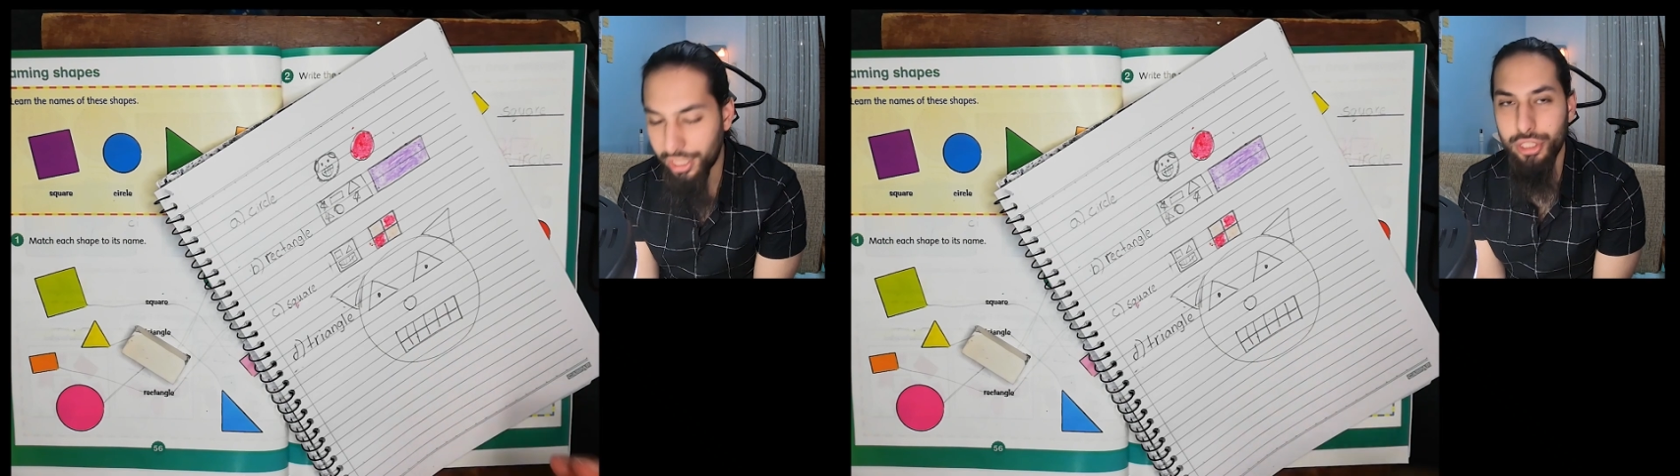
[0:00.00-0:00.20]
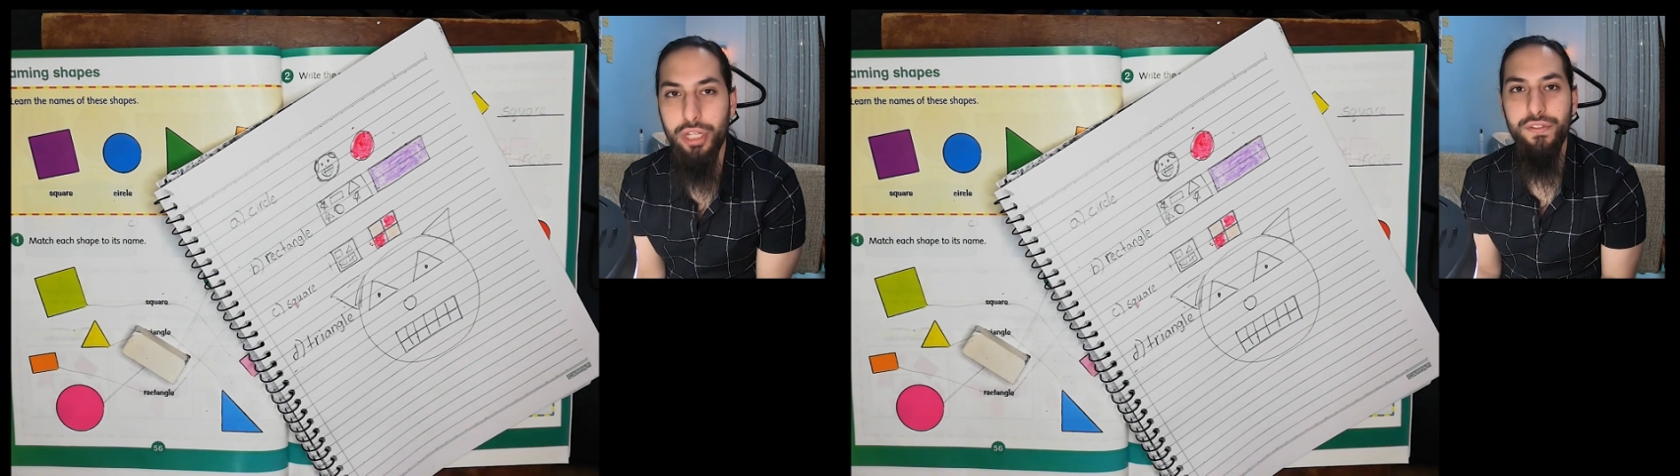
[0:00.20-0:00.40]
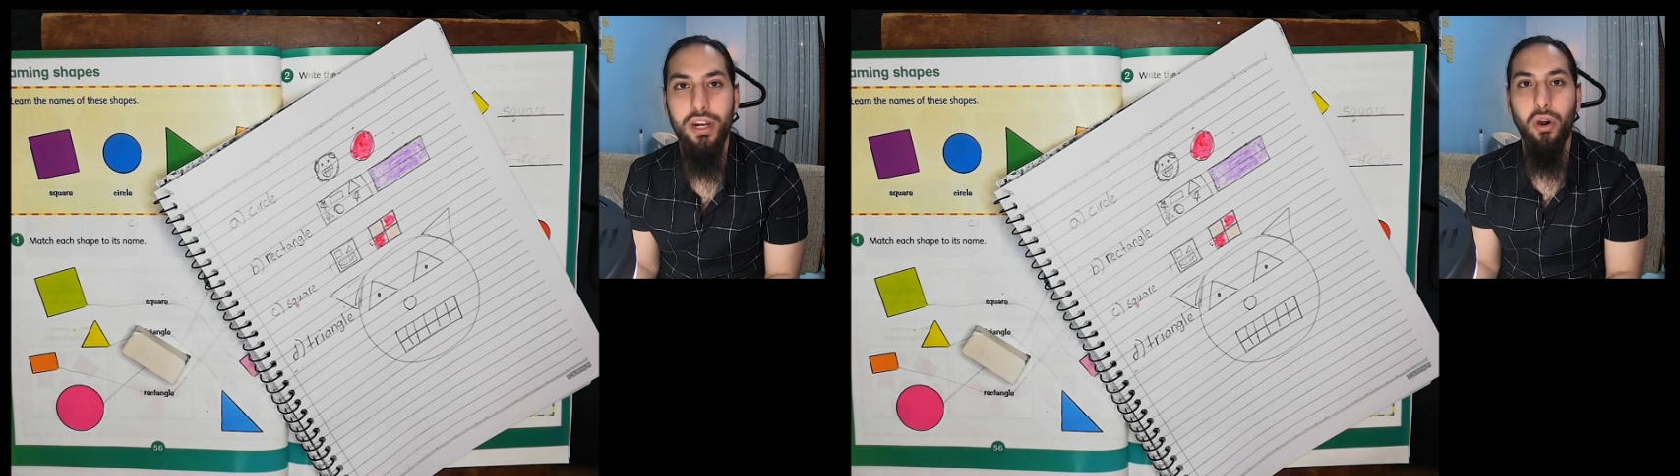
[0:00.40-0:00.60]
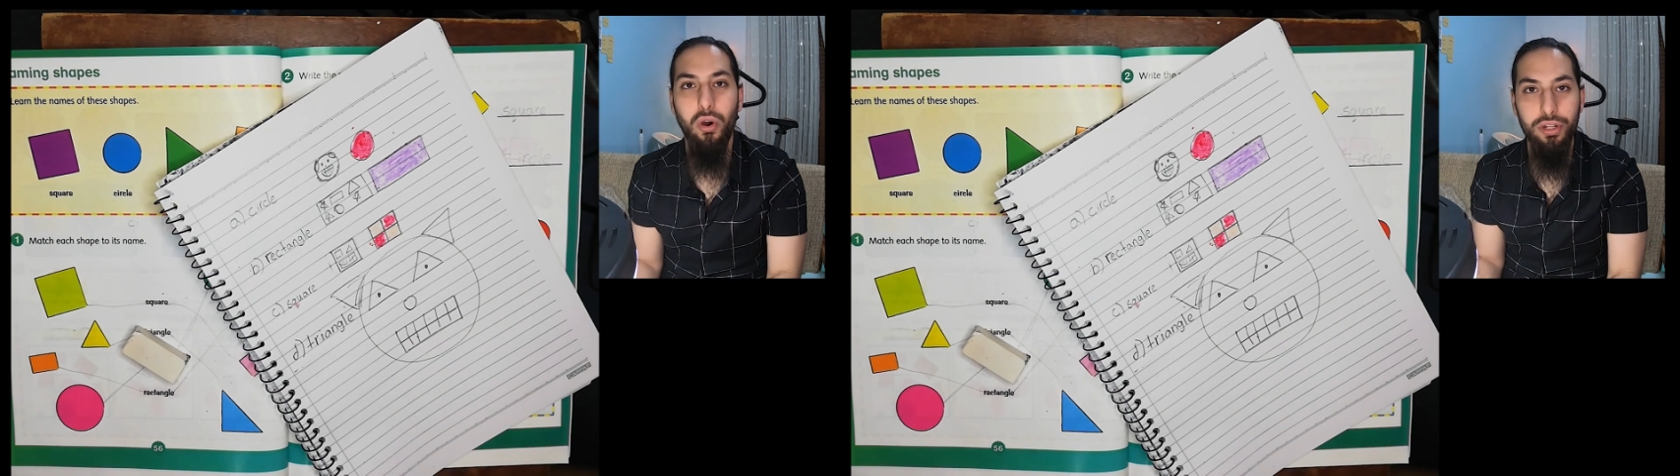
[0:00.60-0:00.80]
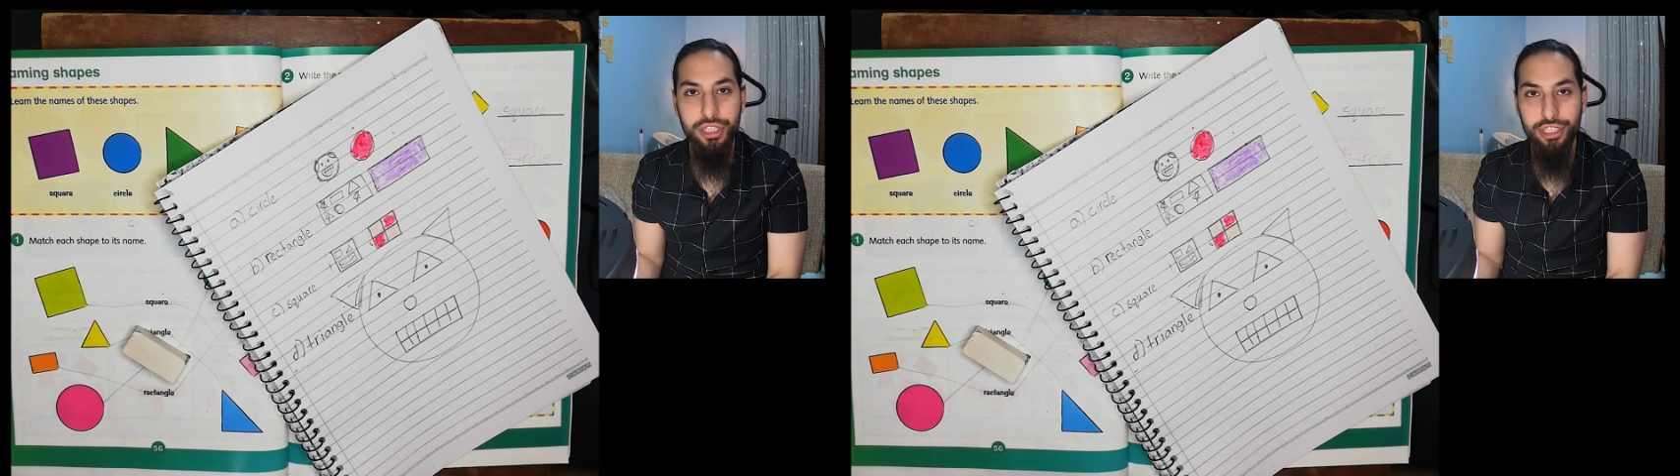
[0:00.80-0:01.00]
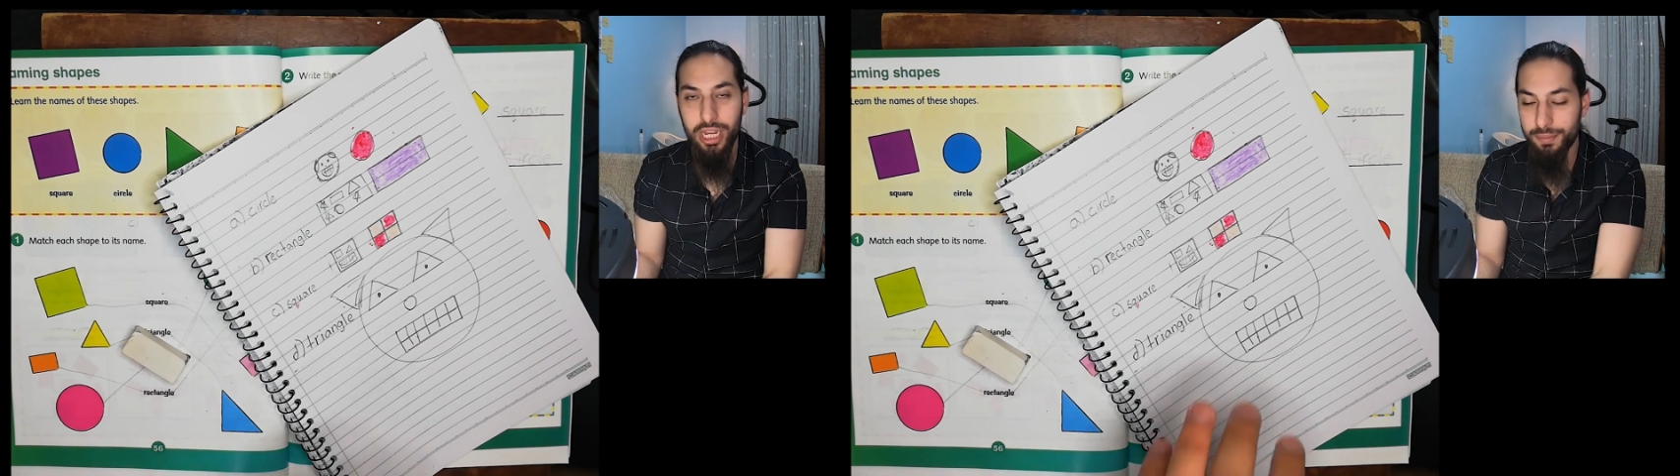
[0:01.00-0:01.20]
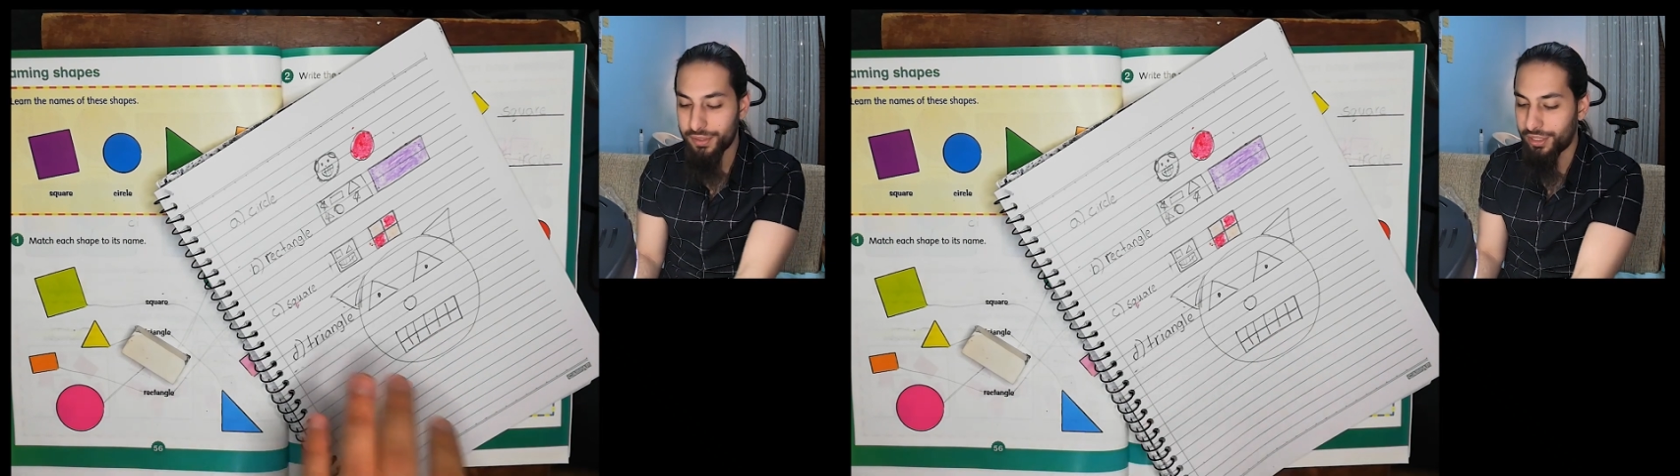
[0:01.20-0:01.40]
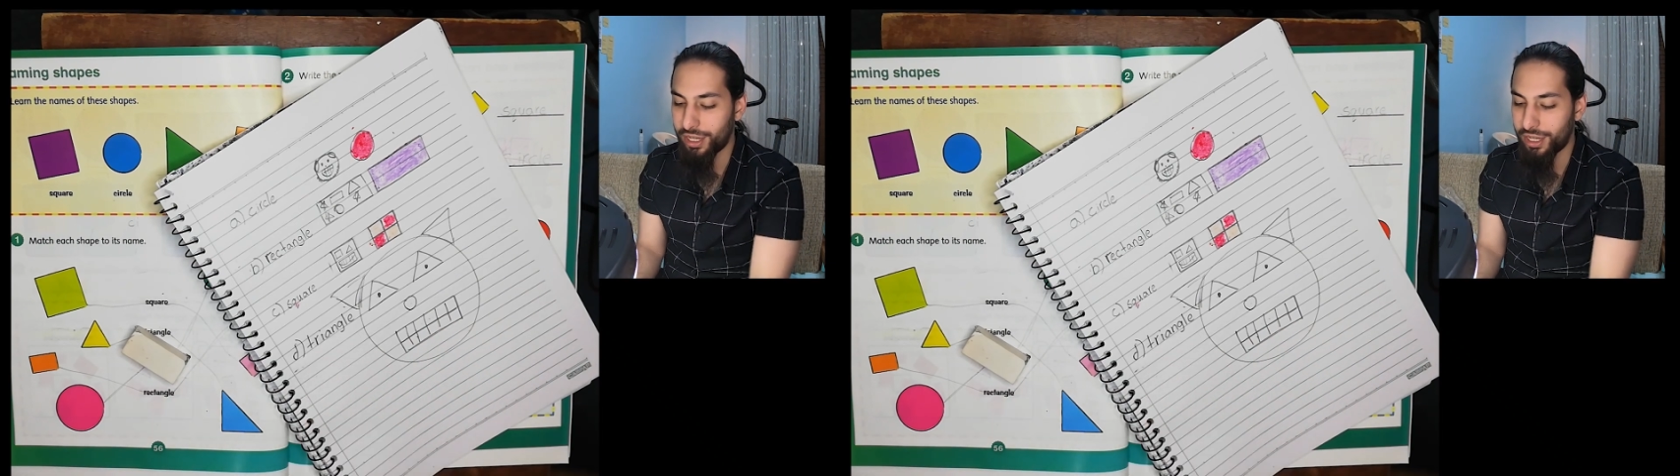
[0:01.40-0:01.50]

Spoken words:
So you've got all the shapes